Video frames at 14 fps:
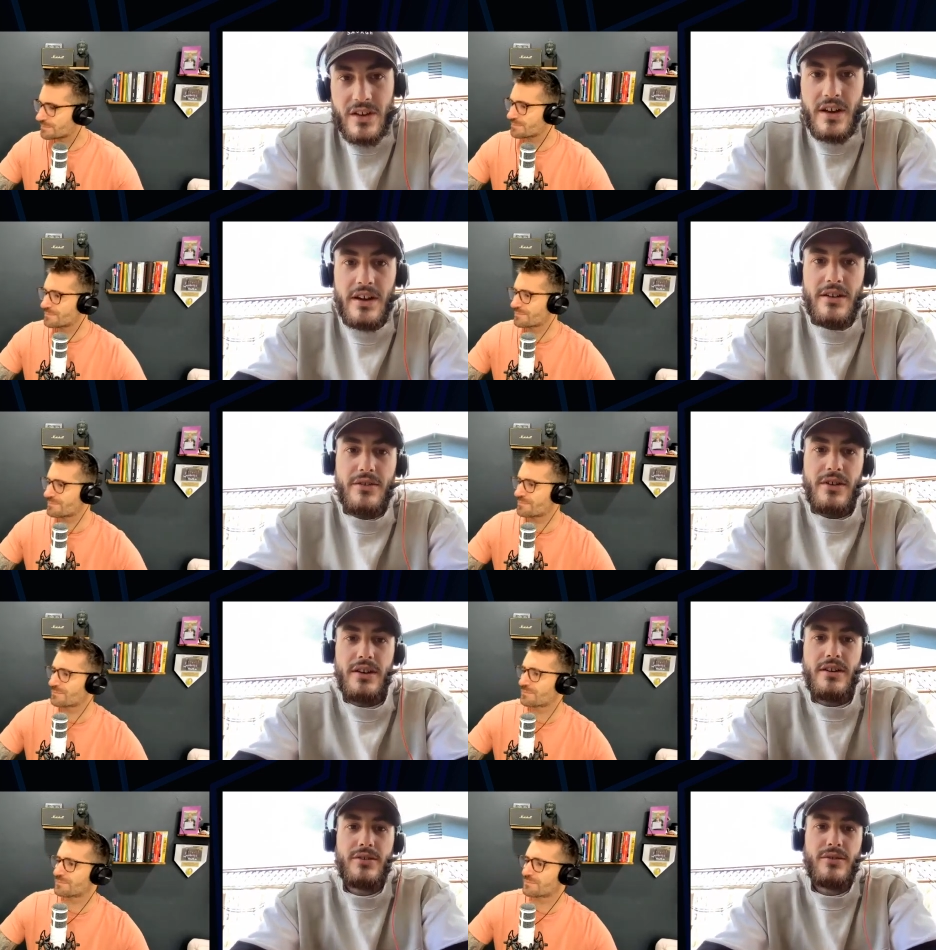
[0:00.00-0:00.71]
Speaker 1: Uh, oh
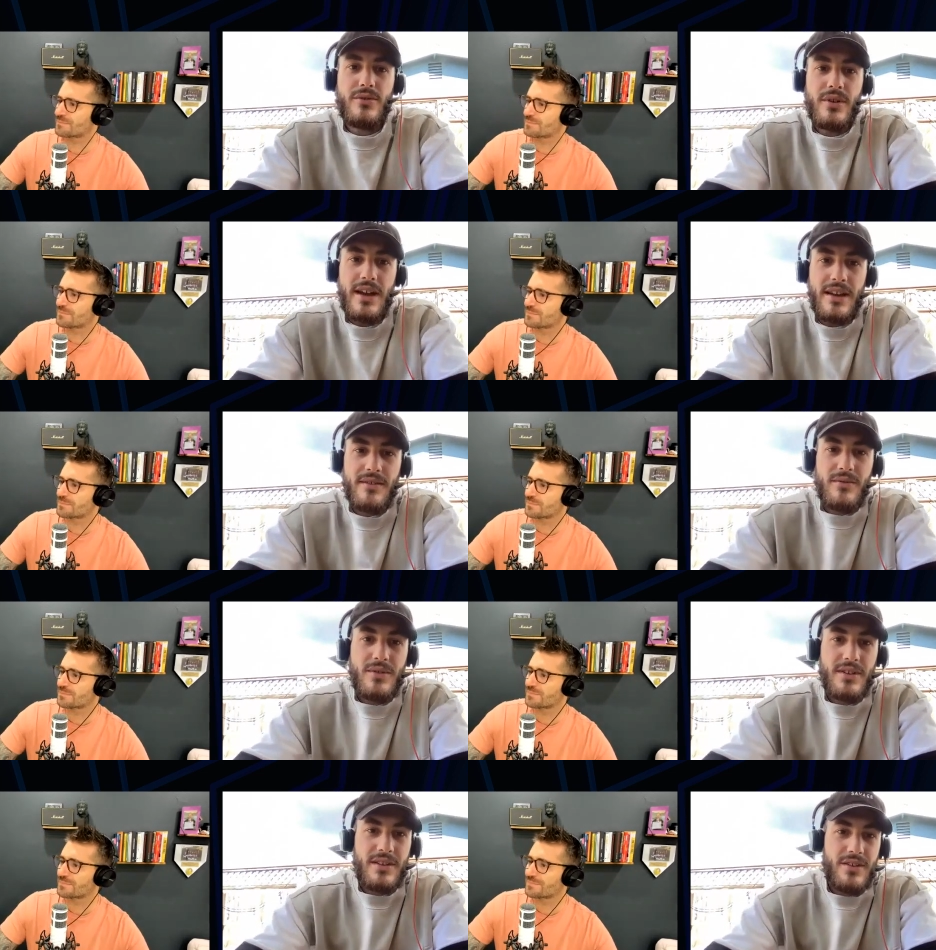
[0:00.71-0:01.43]
no,
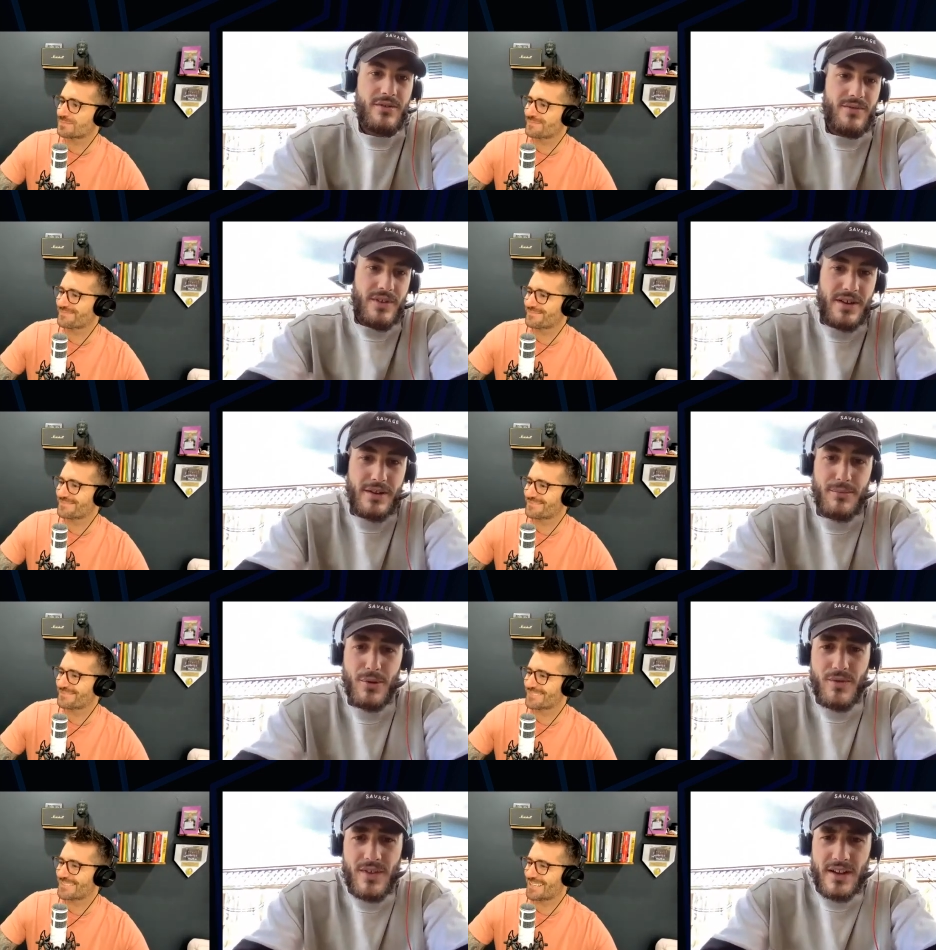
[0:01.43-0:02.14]
you've uh,
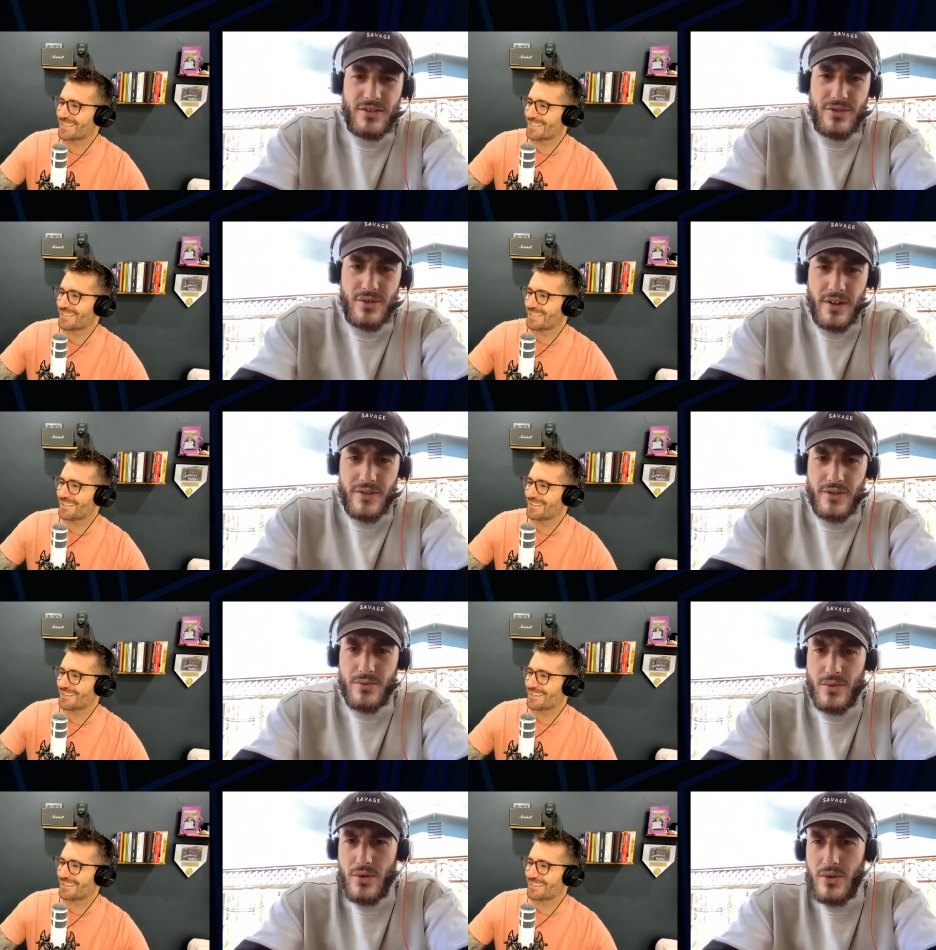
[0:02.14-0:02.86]
moved on to another
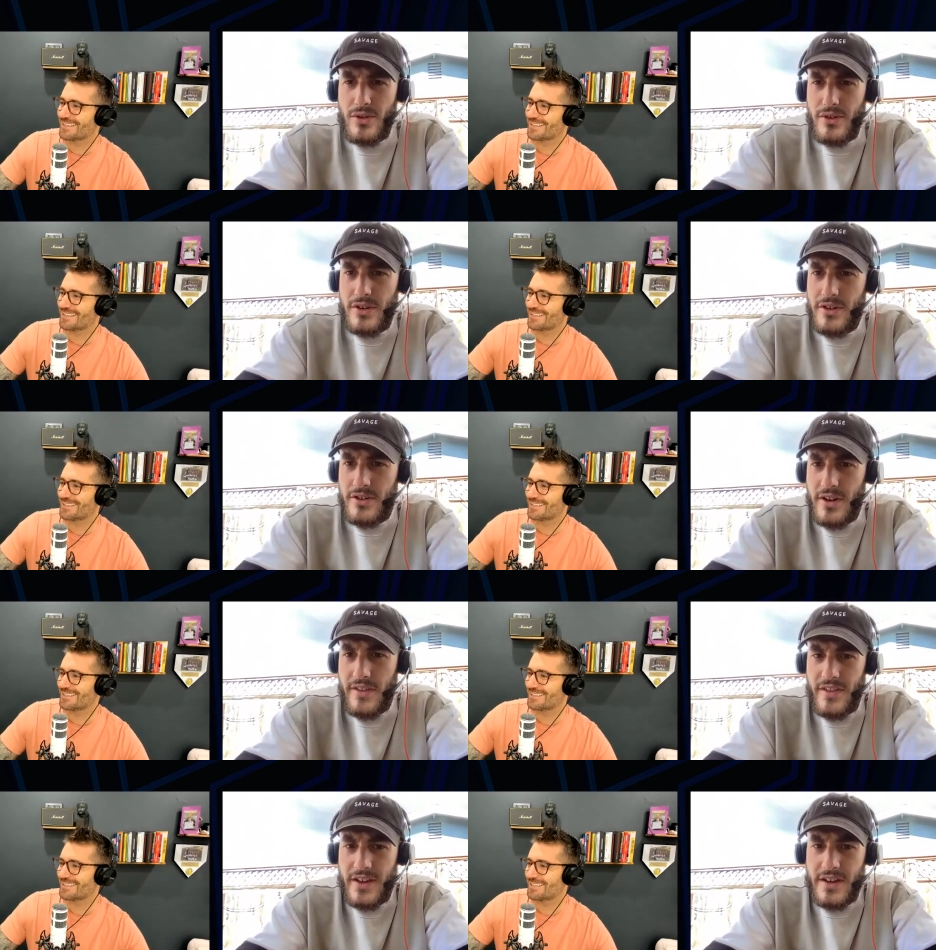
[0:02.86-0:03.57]
role, or you're on
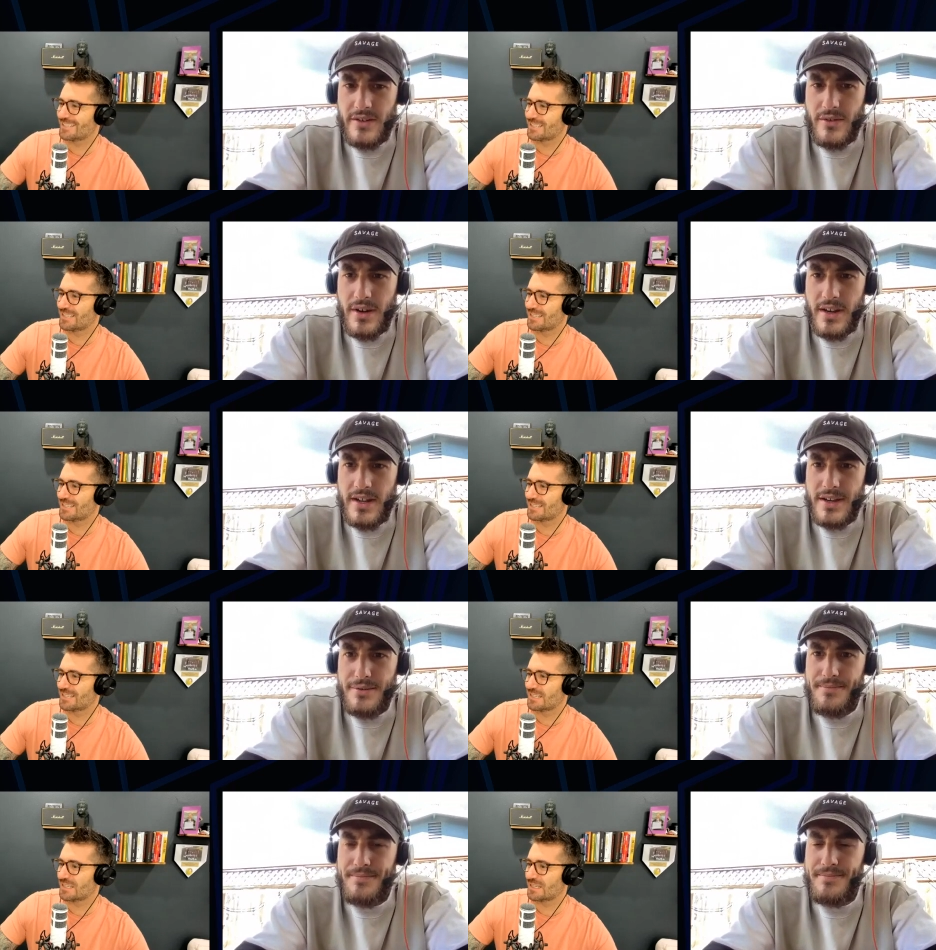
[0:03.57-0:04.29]
the hunt right now.
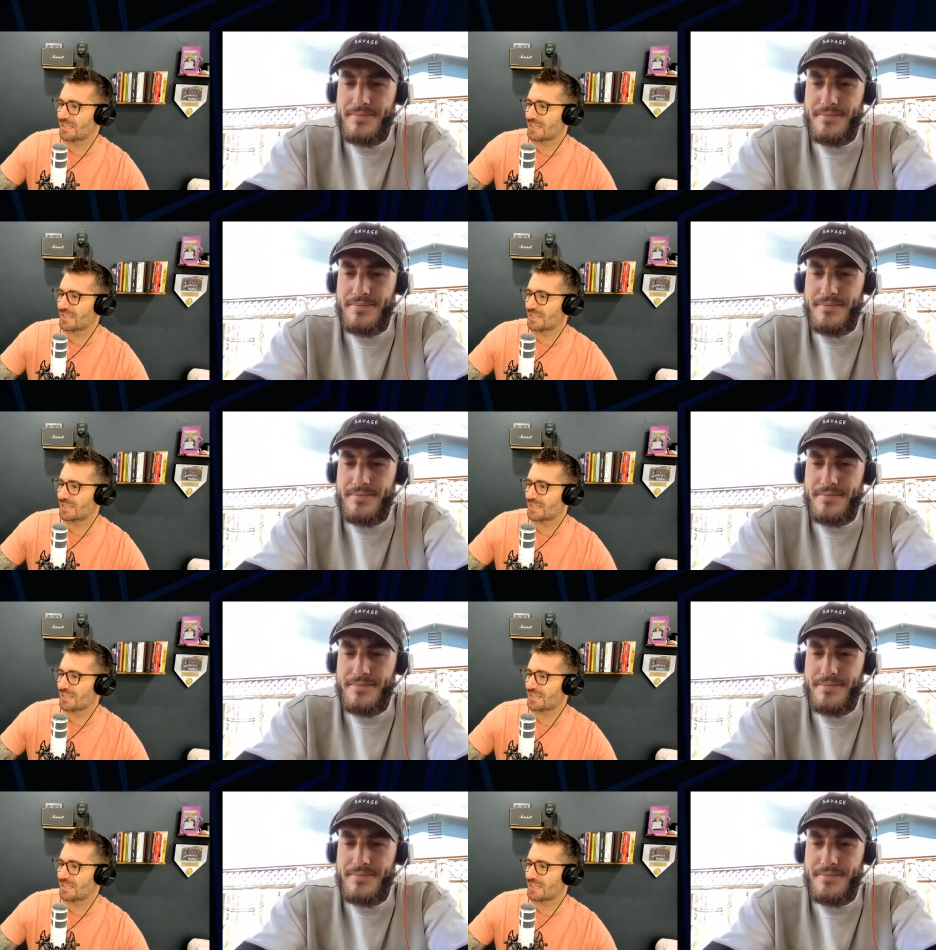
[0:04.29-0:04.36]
